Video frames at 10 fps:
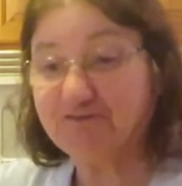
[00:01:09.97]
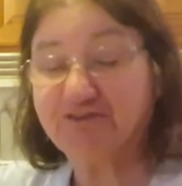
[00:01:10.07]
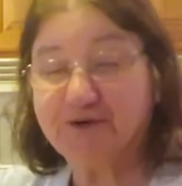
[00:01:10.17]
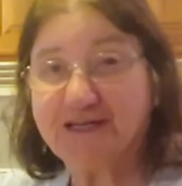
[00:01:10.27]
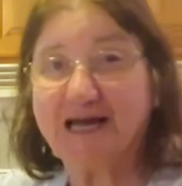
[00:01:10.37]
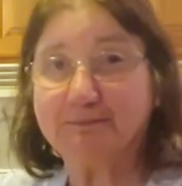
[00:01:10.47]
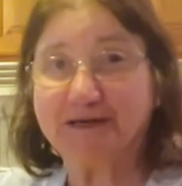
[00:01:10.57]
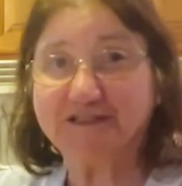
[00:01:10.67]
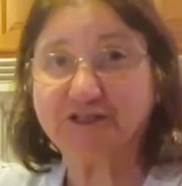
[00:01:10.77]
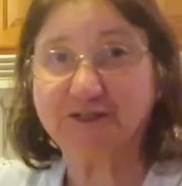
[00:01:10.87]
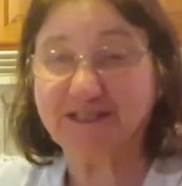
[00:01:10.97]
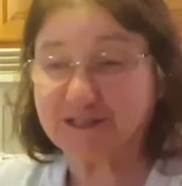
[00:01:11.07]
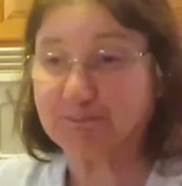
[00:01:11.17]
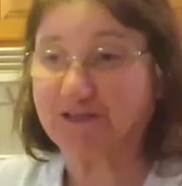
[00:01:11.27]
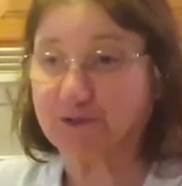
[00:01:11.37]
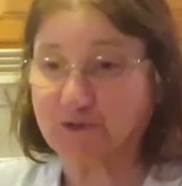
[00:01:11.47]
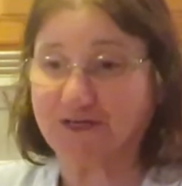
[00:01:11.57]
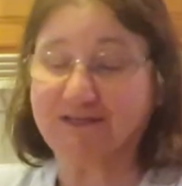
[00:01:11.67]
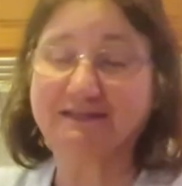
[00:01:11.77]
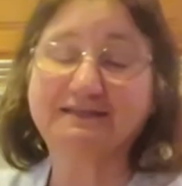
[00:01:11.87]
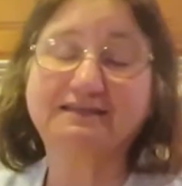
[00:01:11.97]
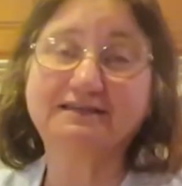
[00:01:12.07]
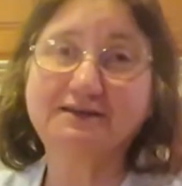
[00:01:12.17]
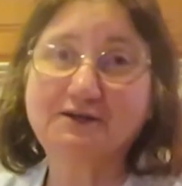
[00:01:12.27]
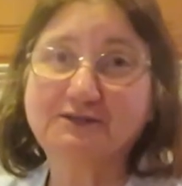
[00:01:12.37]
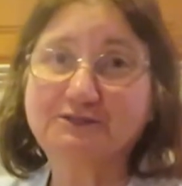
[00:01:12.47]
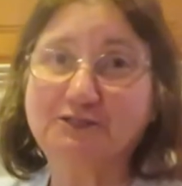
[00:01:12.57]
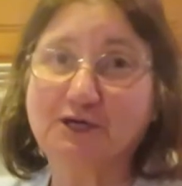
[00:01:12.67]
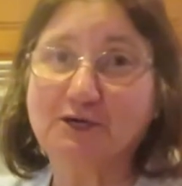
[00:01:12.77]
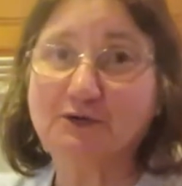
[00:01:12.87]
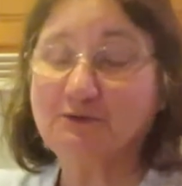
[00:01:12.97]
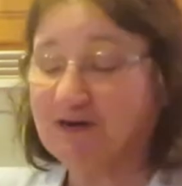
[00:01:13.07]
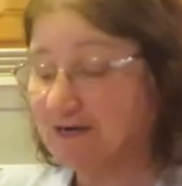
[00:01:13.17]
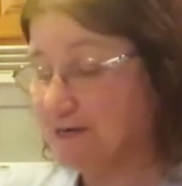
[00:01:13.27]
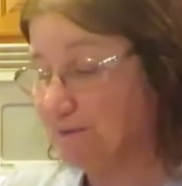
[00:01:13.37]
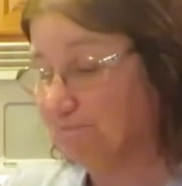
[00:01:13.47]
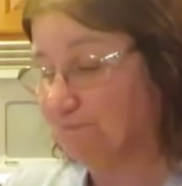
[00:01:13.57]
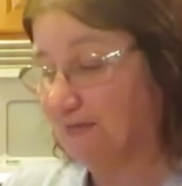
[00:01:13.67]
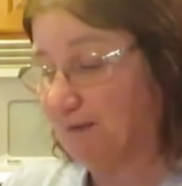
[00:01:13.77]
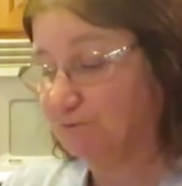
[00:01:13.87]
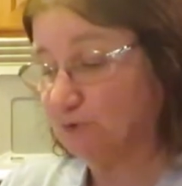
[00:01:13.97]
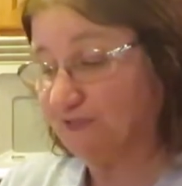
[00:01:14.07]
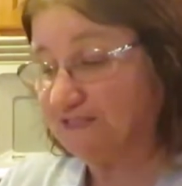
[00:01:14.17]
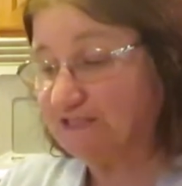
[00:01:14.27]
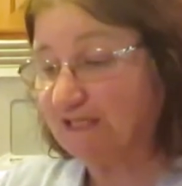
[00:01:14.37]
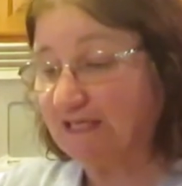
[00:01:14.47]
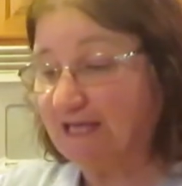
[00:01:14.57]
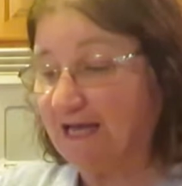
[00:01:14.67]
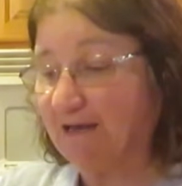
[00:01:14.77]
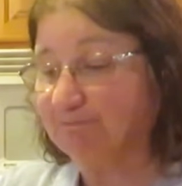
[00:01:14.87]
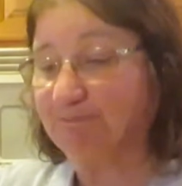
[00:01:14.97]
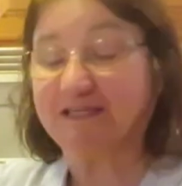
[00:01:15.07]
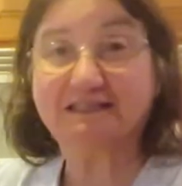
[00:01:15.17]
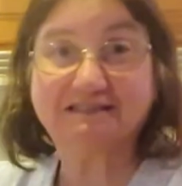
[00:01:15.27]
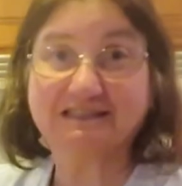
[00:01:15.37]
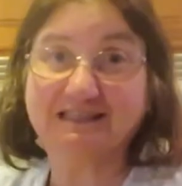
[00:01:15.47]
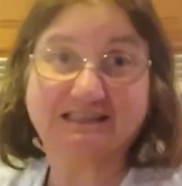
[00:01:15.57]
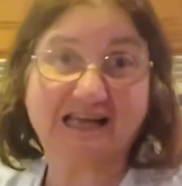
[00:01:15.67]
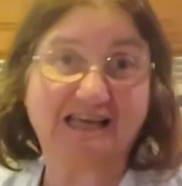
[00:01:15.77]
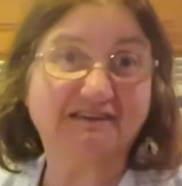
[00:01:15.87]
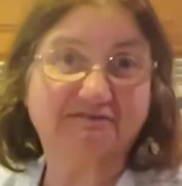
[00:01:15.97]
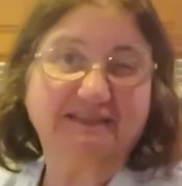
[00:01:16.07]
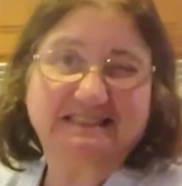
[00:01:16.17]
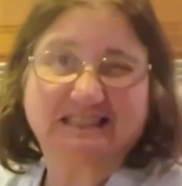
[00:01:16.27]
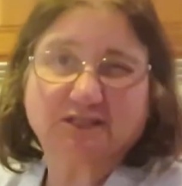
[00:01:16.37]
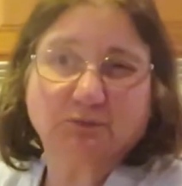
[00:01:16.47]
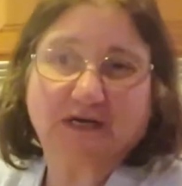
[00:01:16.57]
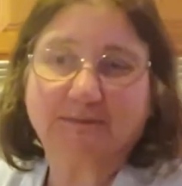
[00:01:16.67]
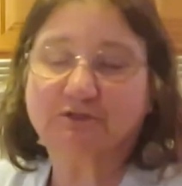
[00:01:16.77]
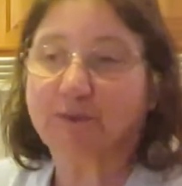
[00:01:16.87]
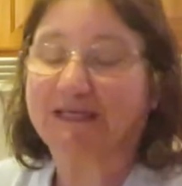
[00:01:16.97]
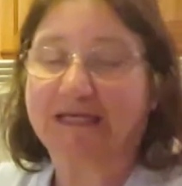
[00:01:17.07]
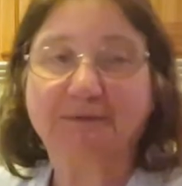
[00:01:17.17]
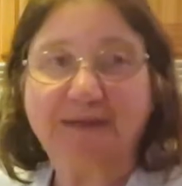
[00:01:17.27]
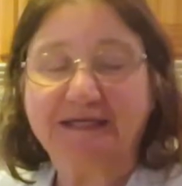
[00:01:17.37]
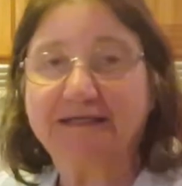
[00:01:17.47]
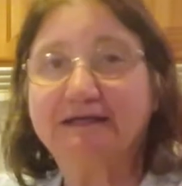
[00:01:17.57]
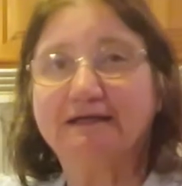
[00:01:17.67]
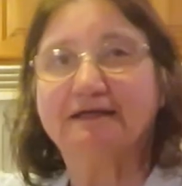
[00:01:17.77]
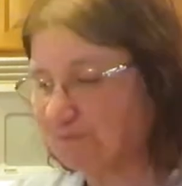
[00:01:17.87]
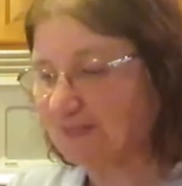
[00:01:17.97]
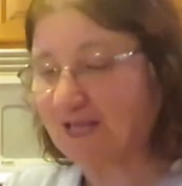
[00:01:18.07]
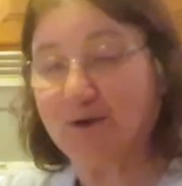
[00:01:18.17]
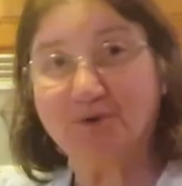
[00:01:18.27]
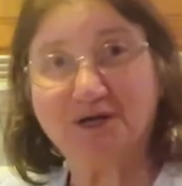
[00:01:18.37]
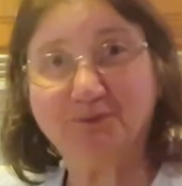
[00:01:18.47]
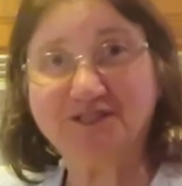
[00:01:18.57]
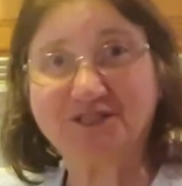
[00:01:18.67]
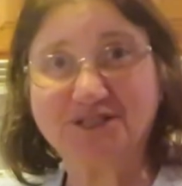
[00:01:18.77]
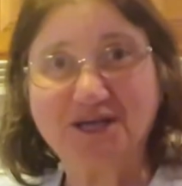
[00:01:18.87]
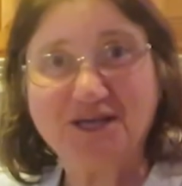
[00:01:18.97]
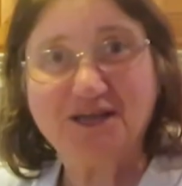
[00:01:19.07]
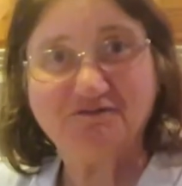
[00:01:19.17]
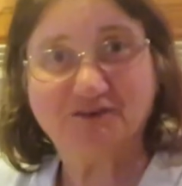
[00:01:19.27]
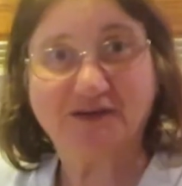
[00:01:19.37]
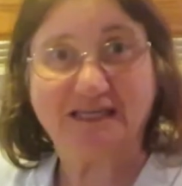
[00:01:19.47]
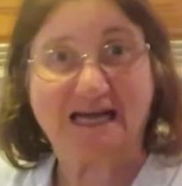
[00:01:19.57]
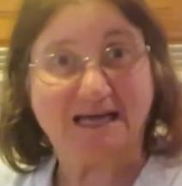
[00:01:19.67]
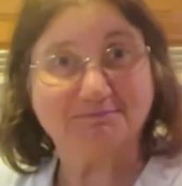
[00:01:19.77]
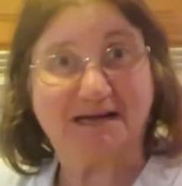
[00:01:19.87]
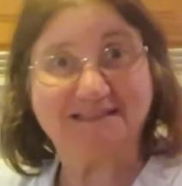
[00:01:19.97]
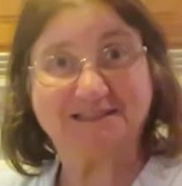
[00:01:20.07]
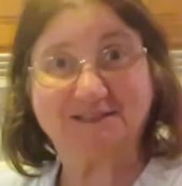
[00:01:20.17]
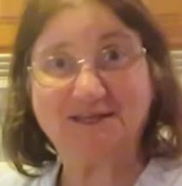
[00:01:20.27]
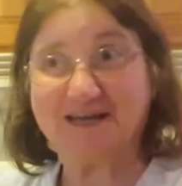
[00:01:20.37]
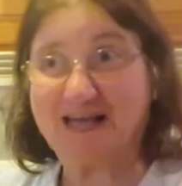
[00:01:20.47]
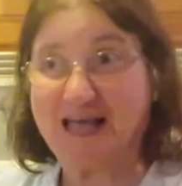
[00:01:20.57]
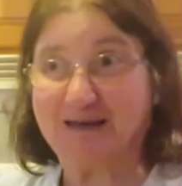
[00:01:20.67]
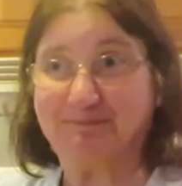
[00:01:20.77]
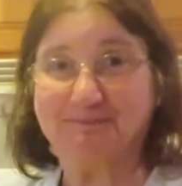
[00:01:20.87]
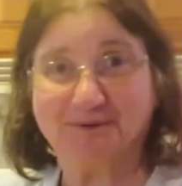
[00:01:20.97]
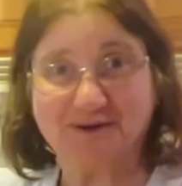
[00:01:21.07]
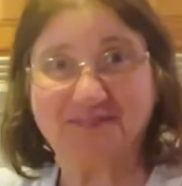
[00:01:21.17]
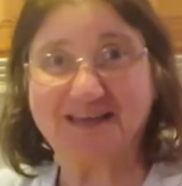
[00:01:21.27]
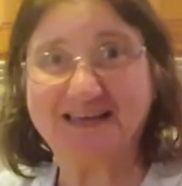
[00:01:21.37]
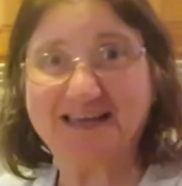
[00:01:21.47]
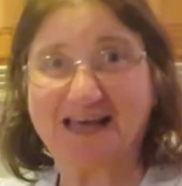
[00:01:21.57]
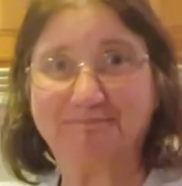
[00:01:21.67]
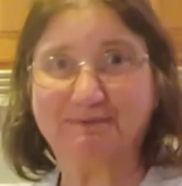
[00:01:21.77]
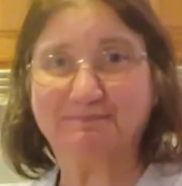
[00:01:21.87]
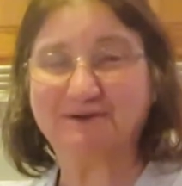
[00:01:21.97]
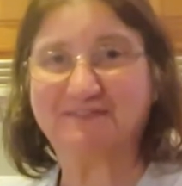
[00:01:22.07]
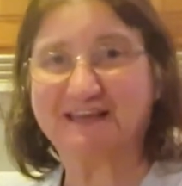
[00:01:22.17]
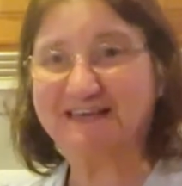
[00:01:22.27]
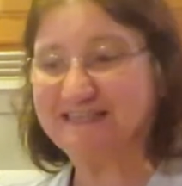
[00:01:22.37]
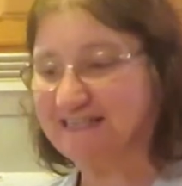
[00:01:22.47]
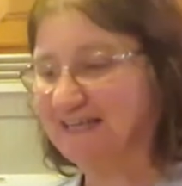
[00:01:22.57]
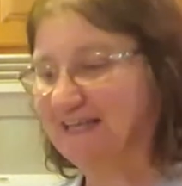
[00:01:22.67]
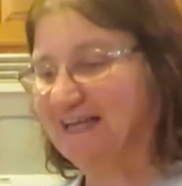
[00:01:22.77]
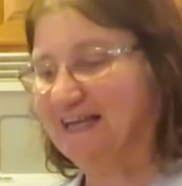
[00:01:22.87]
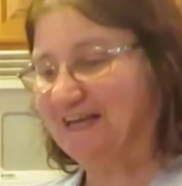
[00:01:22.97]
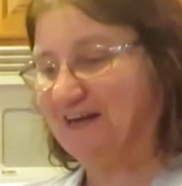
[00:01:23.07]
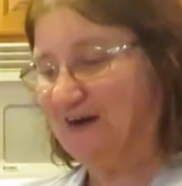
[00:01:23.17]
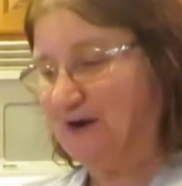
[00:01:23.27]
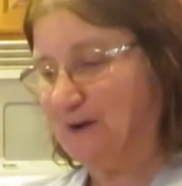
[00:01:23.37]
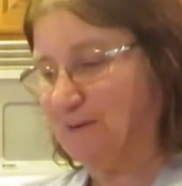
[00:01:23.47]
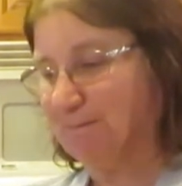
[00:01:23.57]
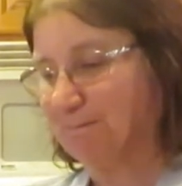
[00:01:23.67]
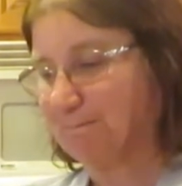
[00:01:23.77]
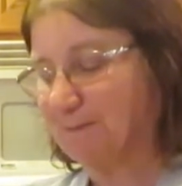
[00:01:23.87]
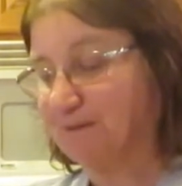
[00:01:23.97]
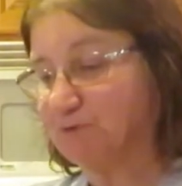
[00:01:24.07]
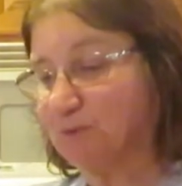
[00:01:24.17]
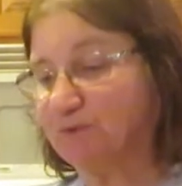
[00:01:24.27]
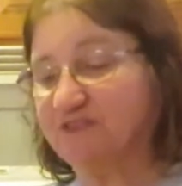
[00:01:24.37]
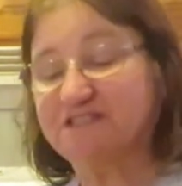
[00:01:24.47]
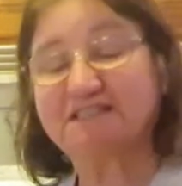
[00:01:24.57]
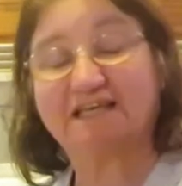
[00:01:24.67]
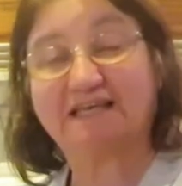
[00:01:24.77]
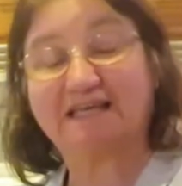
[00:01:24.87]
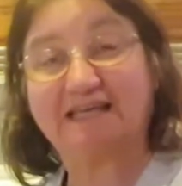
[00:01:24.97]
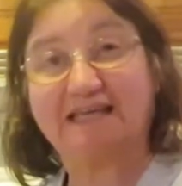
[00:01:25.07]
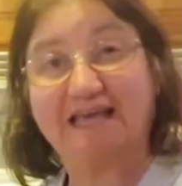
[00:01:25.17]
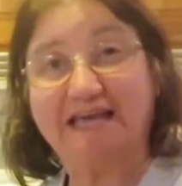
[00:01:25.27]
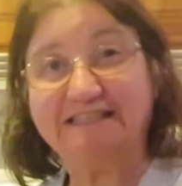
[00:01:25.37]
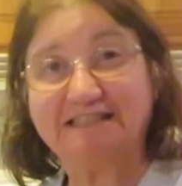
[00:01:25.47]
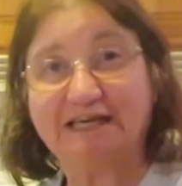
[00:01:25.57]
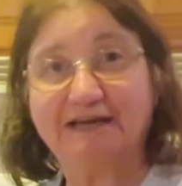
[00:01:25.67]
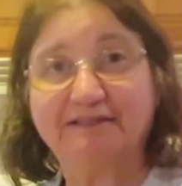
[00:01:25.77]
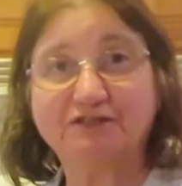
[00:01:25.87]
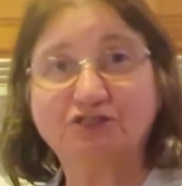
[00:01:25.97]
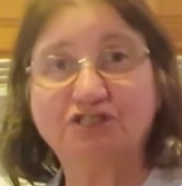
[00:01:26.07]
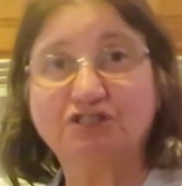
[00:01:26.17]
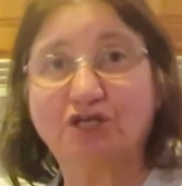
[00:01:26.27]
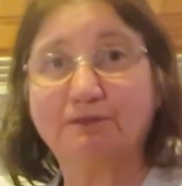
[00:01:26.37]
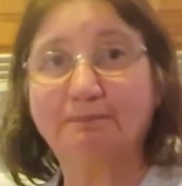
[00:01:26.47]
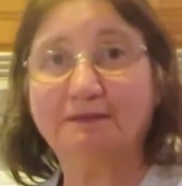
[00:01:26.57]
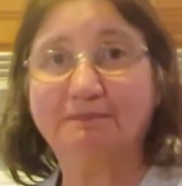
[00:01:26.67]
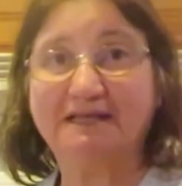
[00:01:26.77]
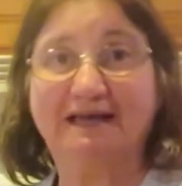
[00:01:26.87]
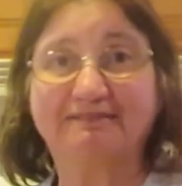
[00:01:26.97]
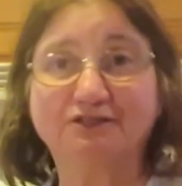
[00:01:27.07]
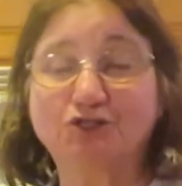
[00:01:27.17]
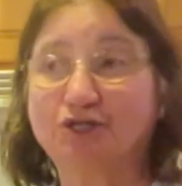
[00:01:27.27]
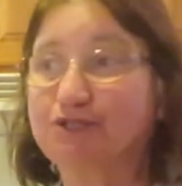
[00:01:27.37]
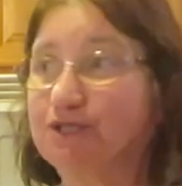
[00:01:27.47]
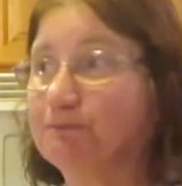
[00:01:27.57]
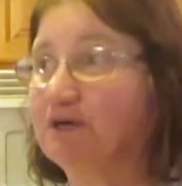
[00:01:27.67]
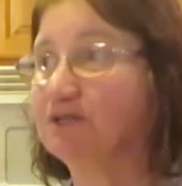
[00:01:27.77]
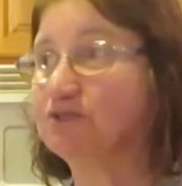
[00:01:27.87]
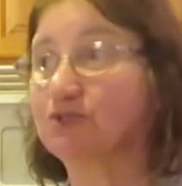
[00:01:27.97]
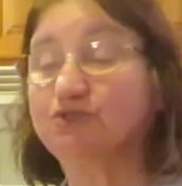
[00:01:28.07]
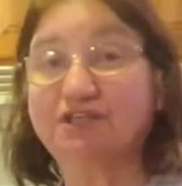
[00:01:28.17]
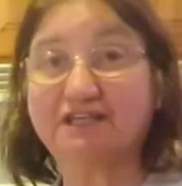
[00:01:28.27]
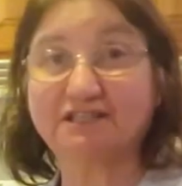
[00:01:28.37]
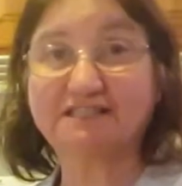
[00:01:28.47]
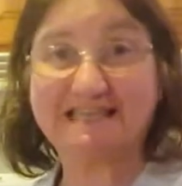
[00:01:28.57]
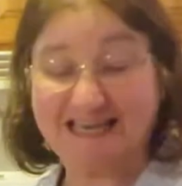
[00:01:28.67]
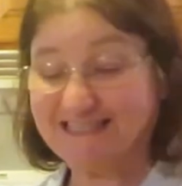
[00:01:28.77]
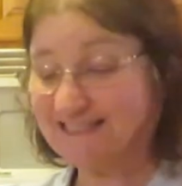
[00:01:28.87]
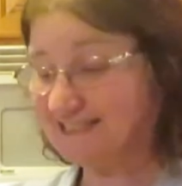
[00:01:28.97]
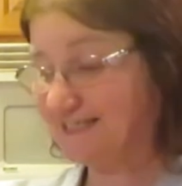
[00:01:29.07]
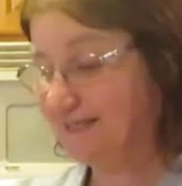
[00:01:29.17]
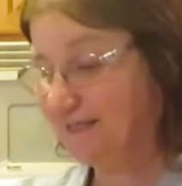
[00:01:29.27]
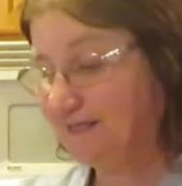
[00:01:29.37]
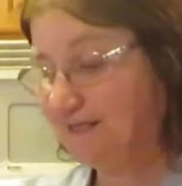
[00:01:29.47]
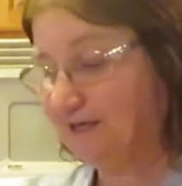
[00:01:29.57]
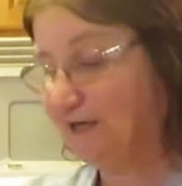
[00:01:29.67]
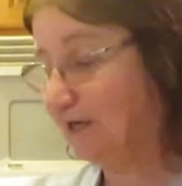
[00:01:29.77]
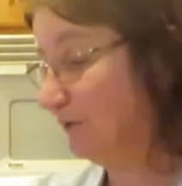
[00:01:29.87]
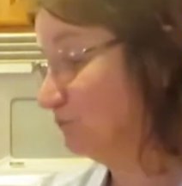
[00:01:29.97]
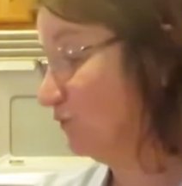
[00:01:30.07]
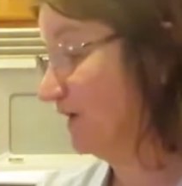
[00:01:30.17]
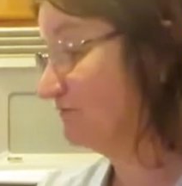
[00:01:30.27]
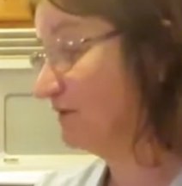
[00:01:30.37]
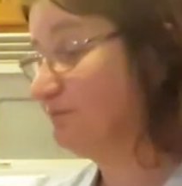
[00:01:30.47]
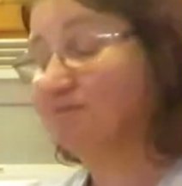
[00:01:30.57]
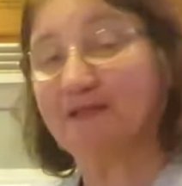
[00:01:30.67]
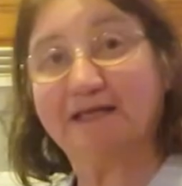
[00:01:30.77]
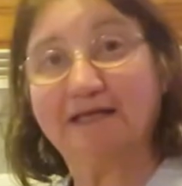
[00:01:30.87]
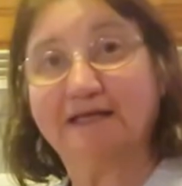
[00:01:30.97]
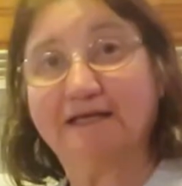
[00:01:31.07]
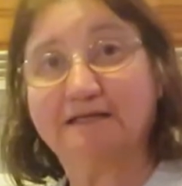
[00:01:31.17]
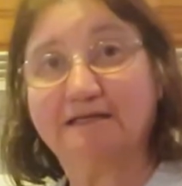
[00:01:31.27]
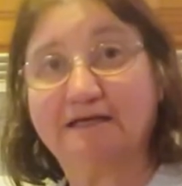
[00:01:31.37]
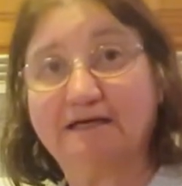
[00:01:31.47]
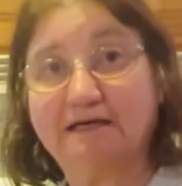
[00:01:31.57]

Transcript: Fairy Godmonster is my daughter, so I'm doing this collab because it kind of fits into what I'm doing anyway. I want to wish Fairy Godmonster a happy birthday. Happy birthday. I'm going to put this cake together. She's going to meet me at the church tomorrow so she can taste one of them, and